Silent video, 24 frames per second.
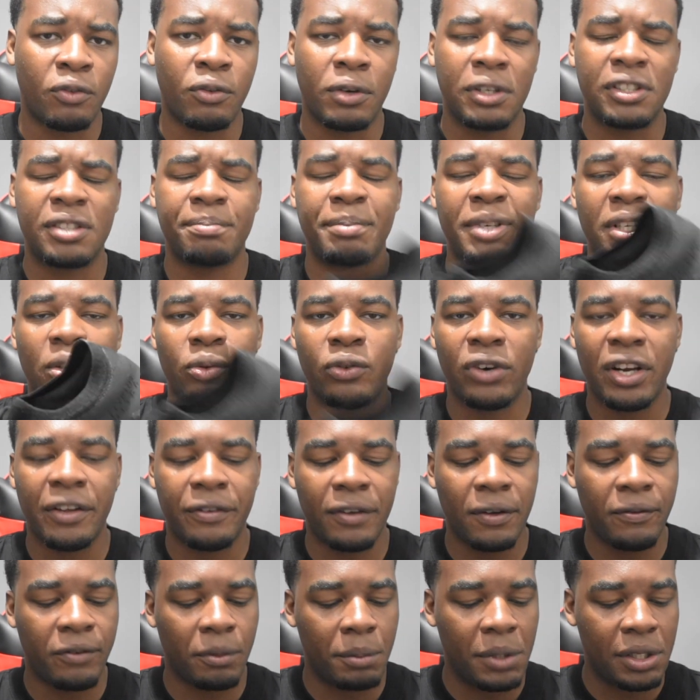it's been a rare
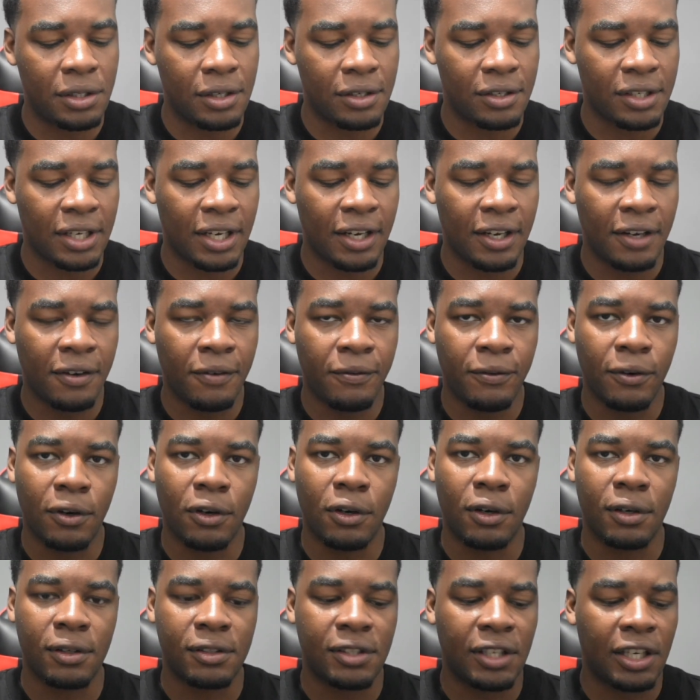thing for me to say for a
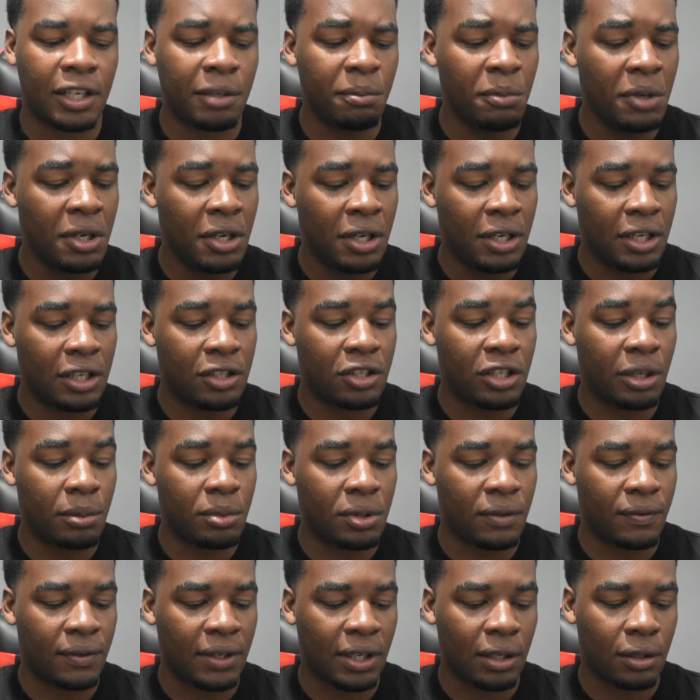long time, in
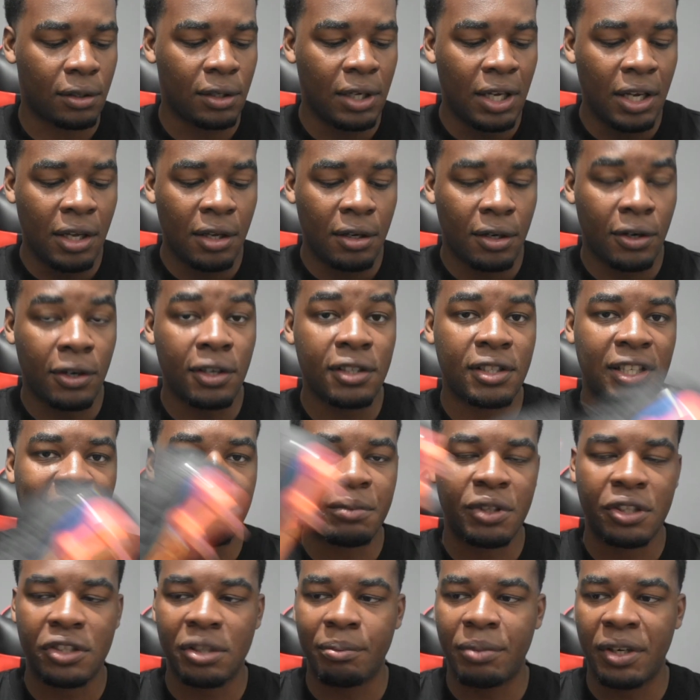terms of like, because I'm
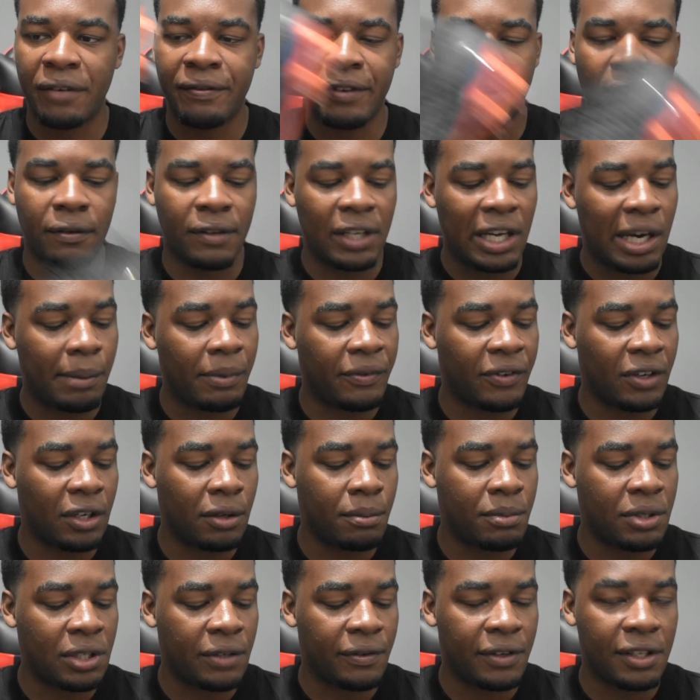such a big fan of the Hyper
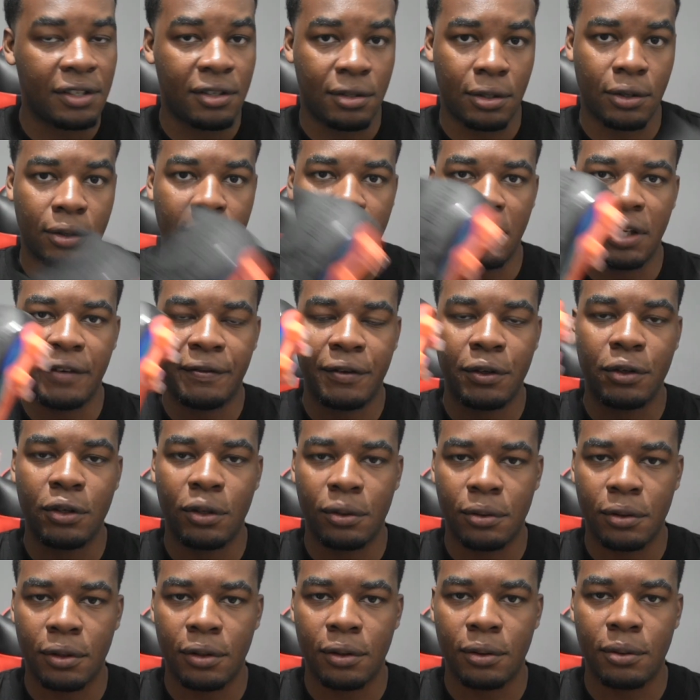Venom series. So if you
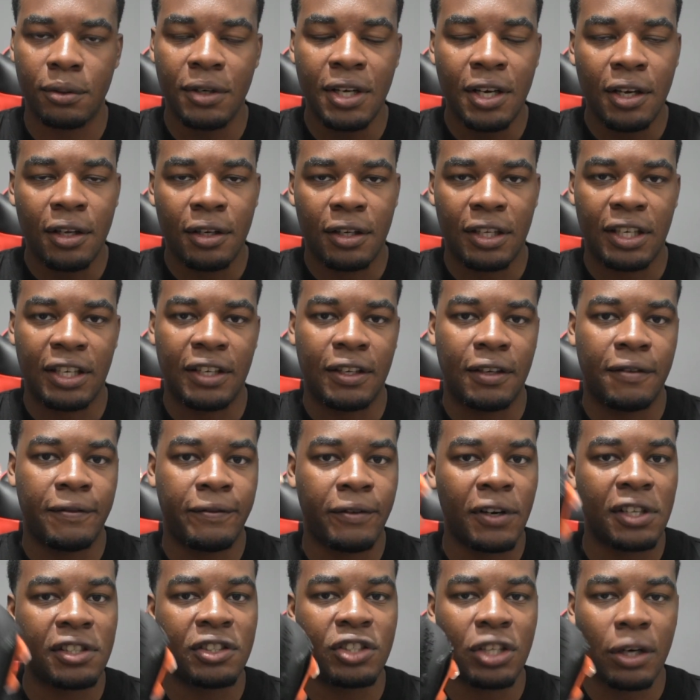don't know, the
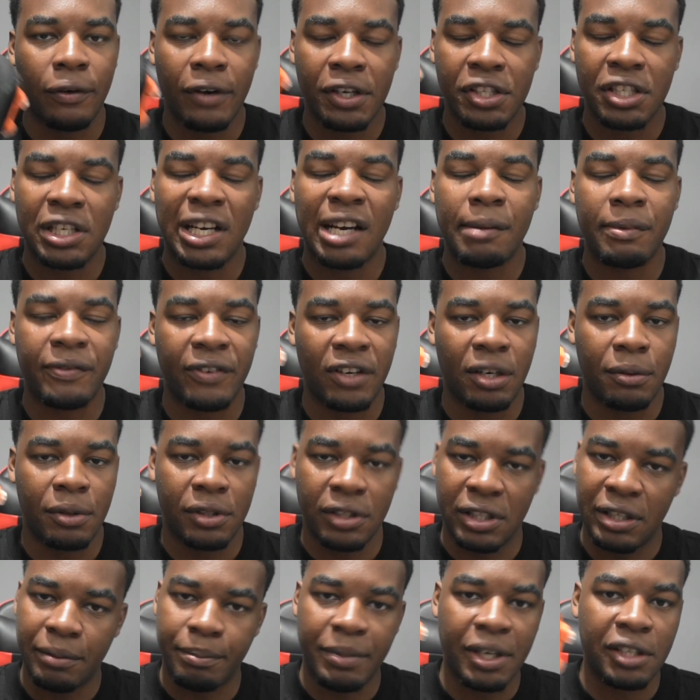first generation Hyper Venom
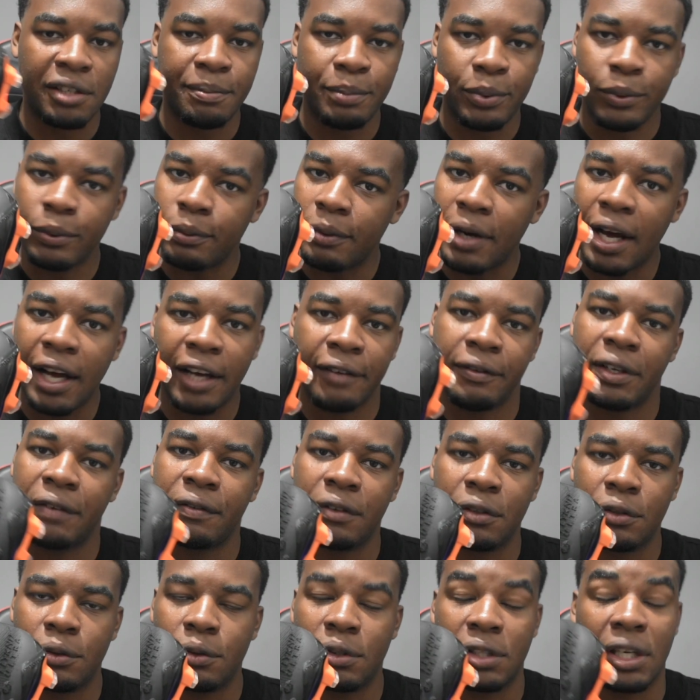is the best boot I've
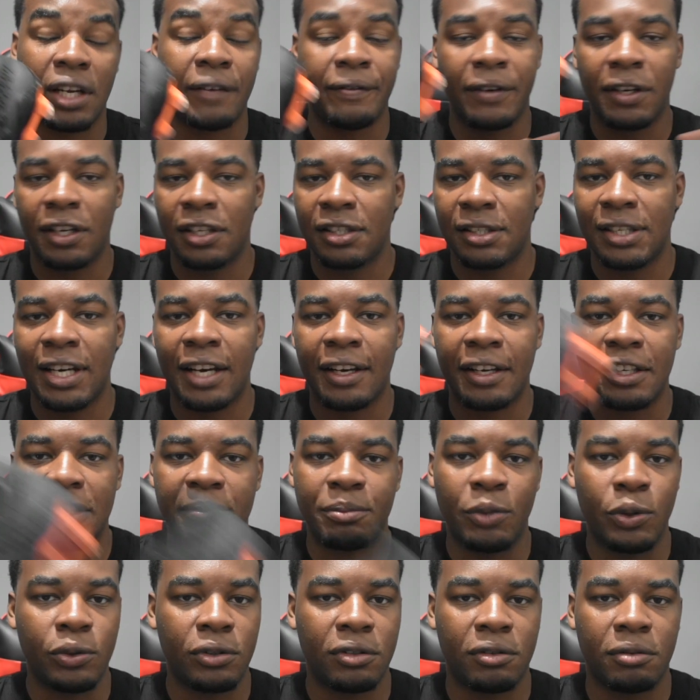ever used, and I think it's Nike's
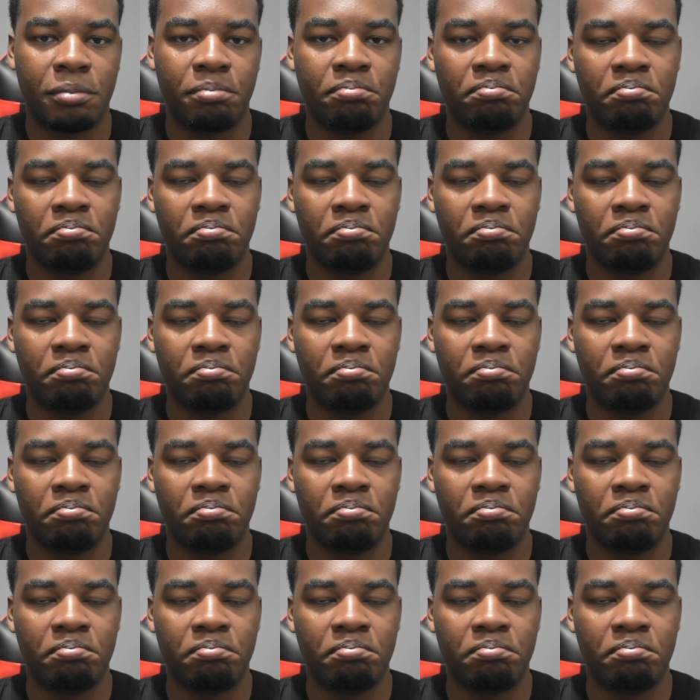most